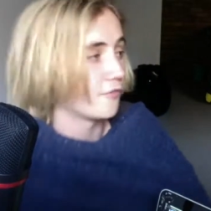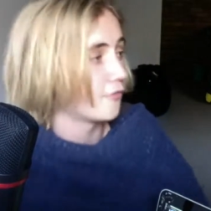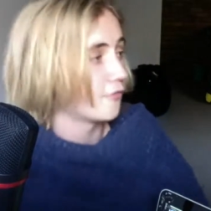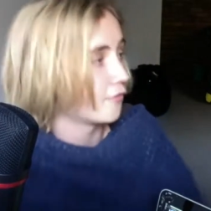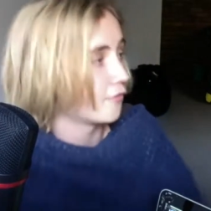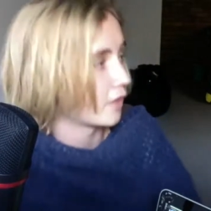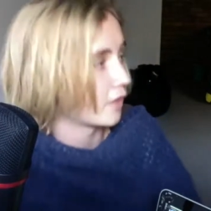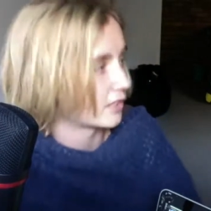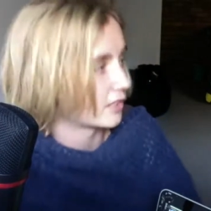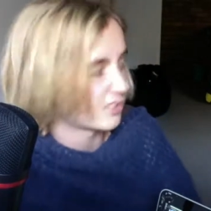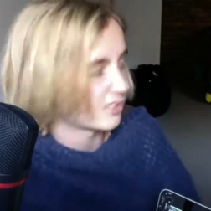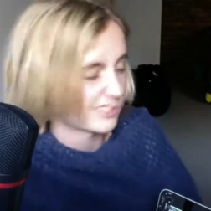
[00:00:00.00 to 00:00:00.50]

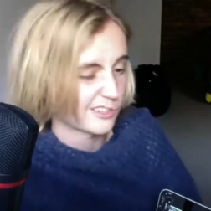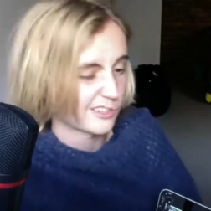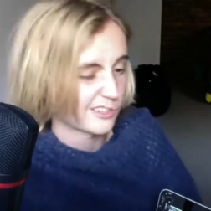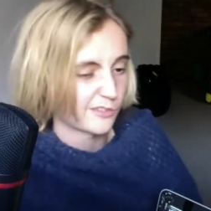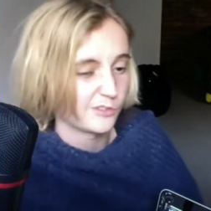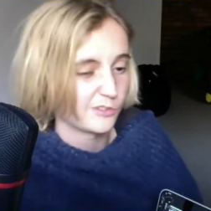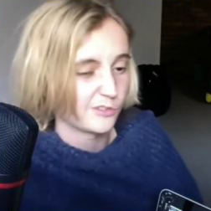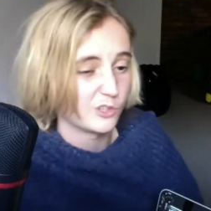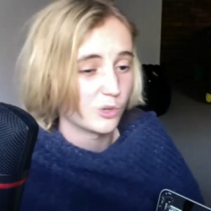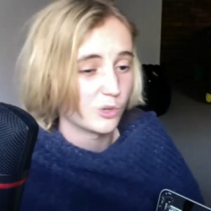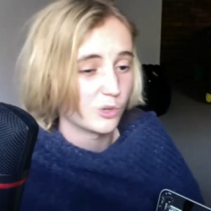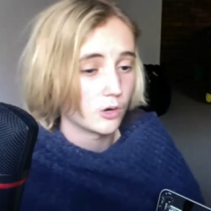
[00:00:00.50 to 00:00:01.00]
like just a
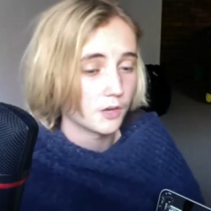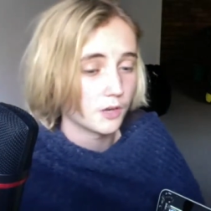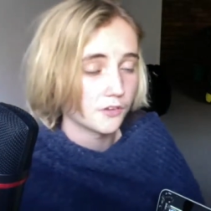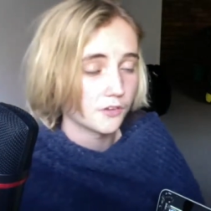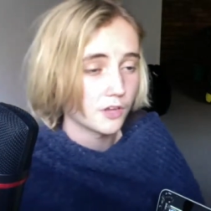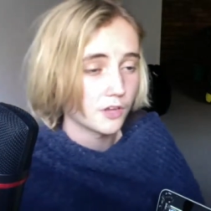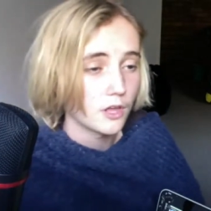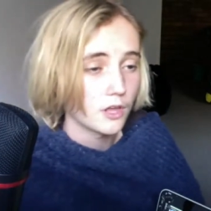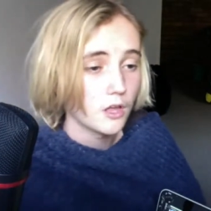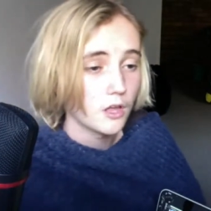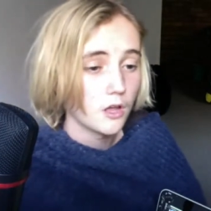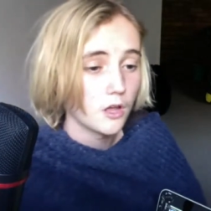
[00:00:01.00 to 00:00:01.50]
few coins
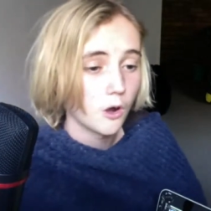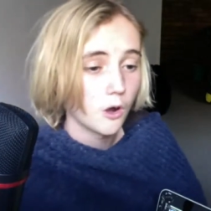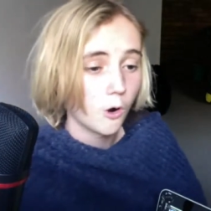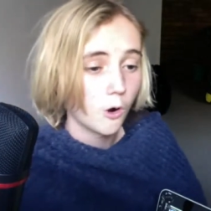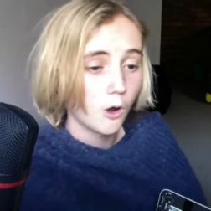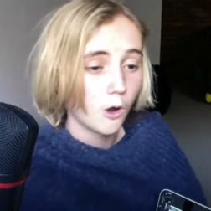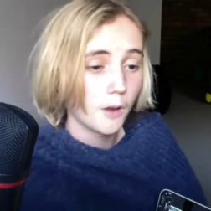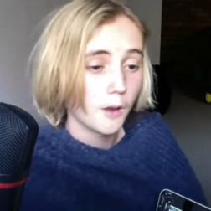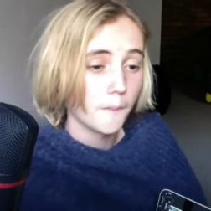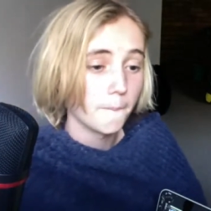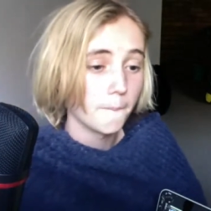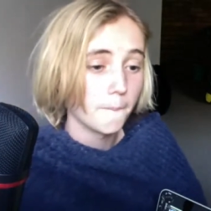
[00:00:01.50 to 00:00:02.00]

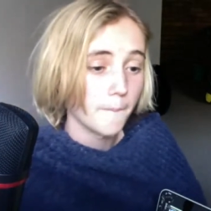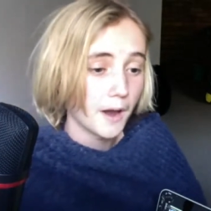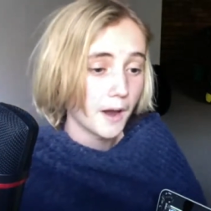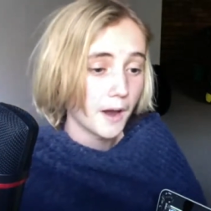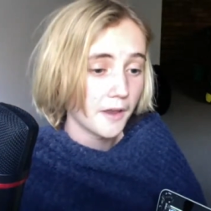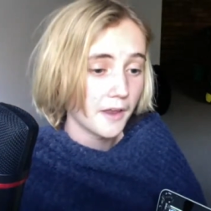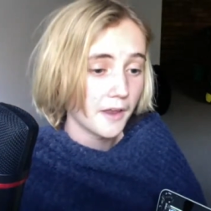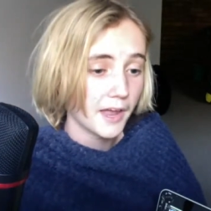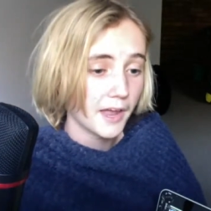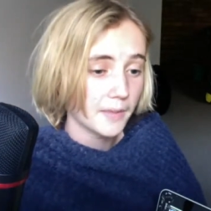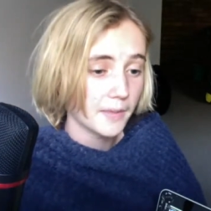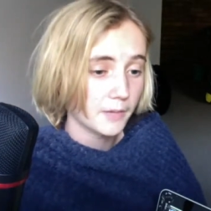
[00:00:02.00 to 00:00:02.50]
on
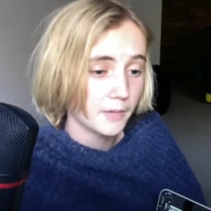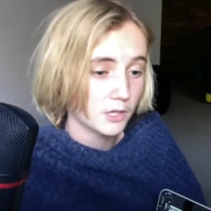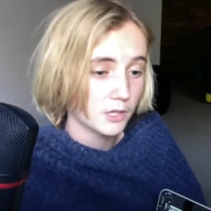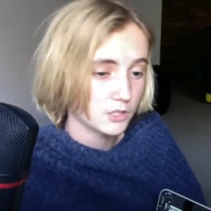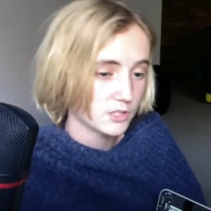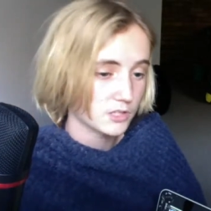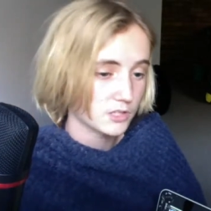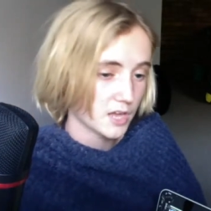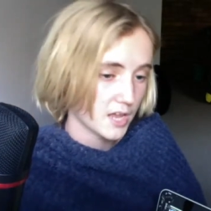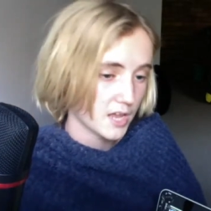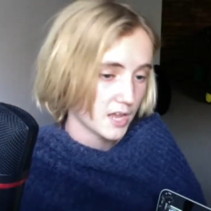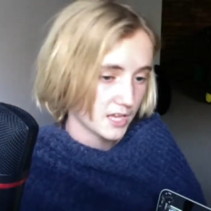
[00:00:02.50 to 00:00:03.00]
Monday because
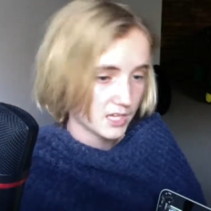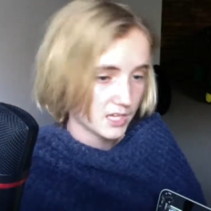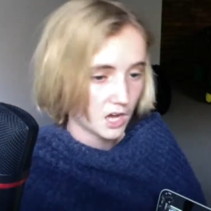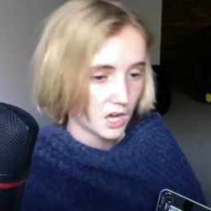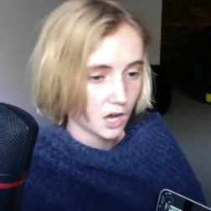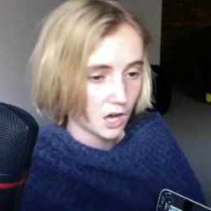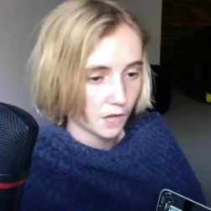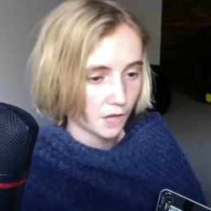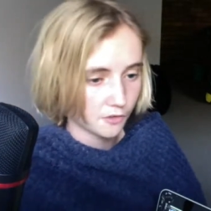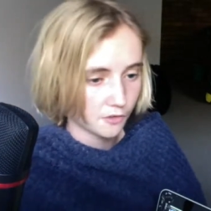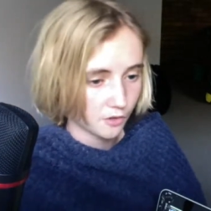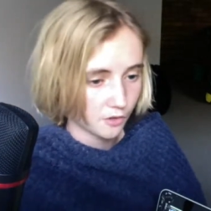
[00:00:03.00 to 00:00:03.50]
he
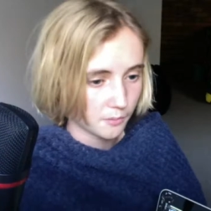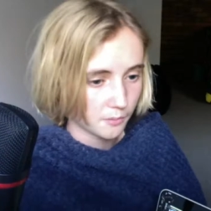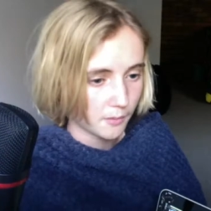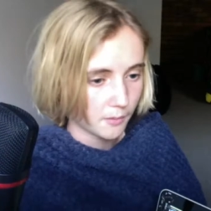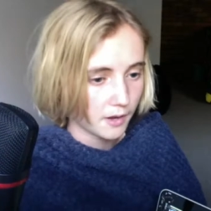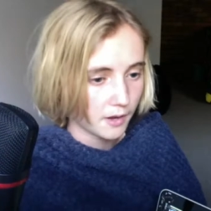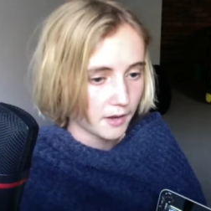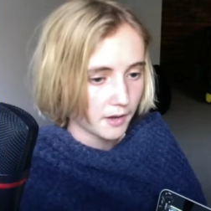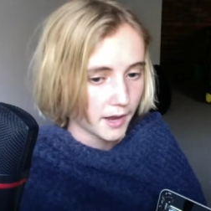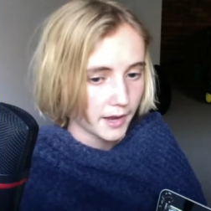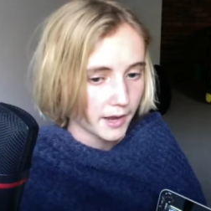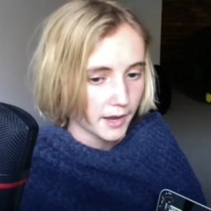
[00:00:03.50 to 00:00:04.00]
can't on
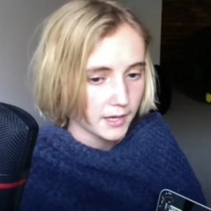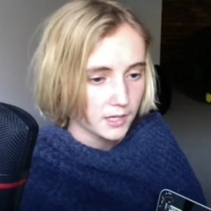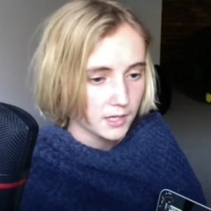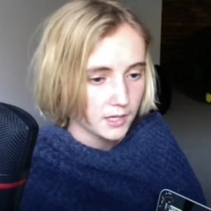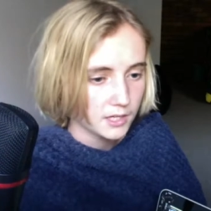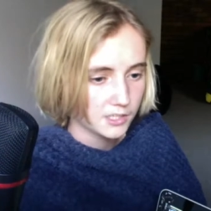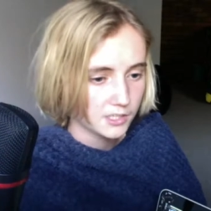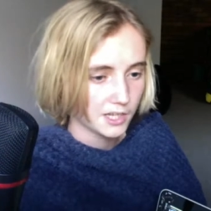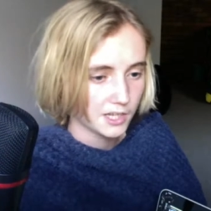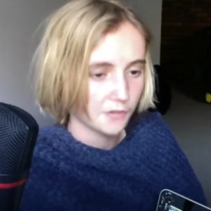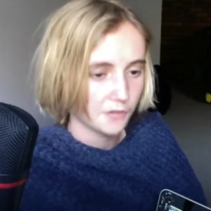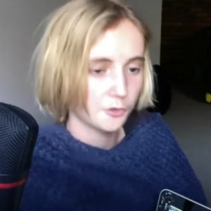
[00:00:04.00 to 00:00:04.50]
Monday
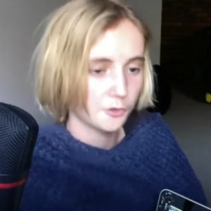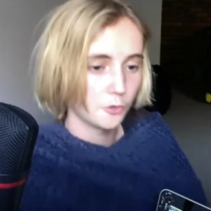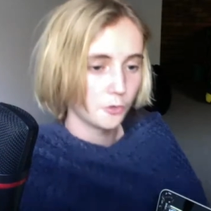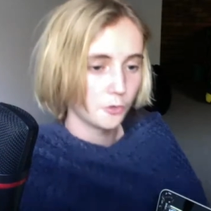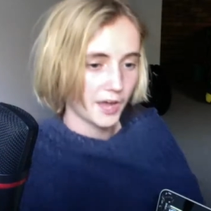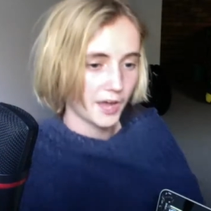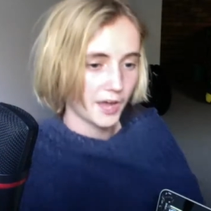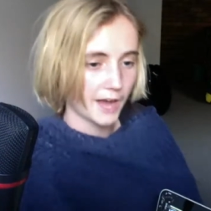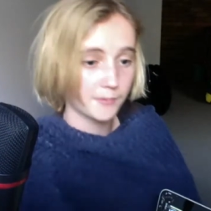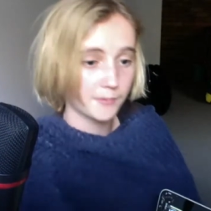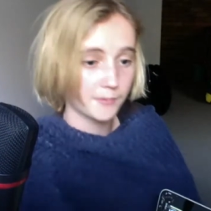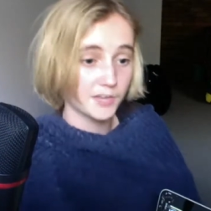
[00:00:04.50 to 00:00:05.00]
to get two
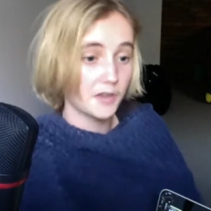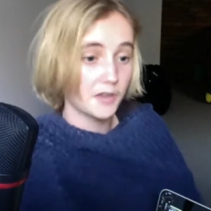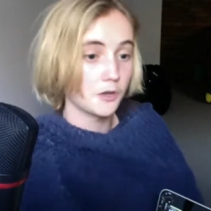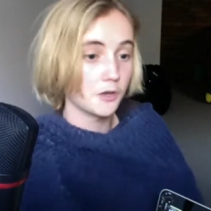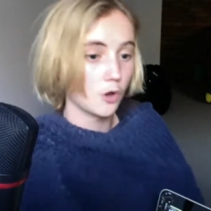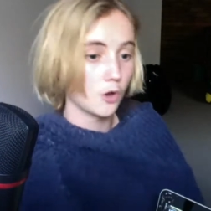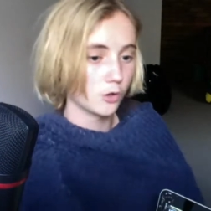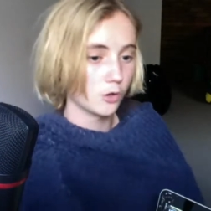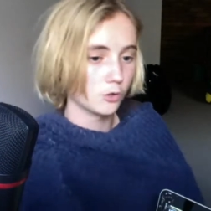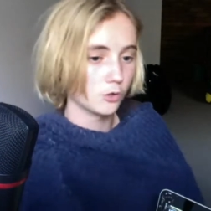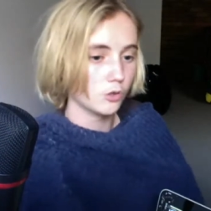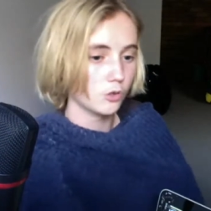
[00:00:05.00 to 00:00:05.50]
tapes and
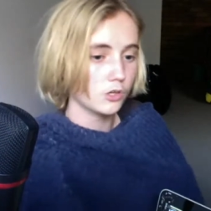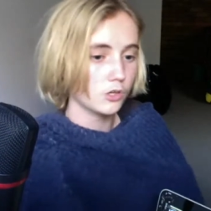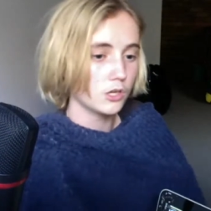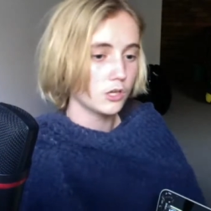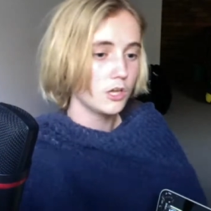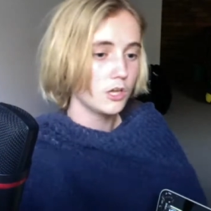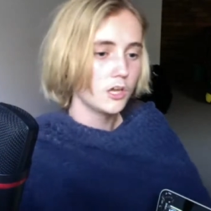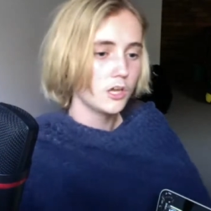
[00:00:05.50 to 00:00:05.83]
not look.